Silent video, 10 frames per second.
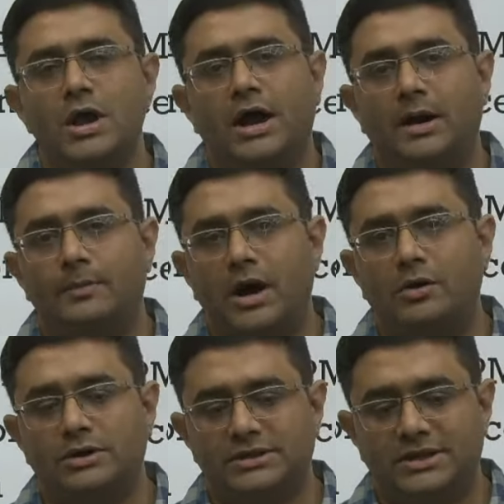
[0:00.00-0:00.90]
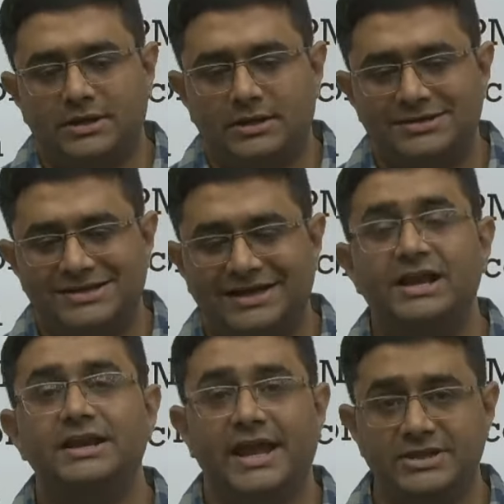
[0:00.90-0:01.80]
about the real
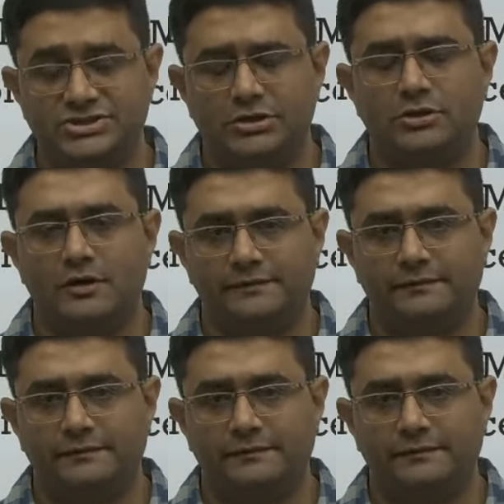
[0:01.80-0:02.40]
nature of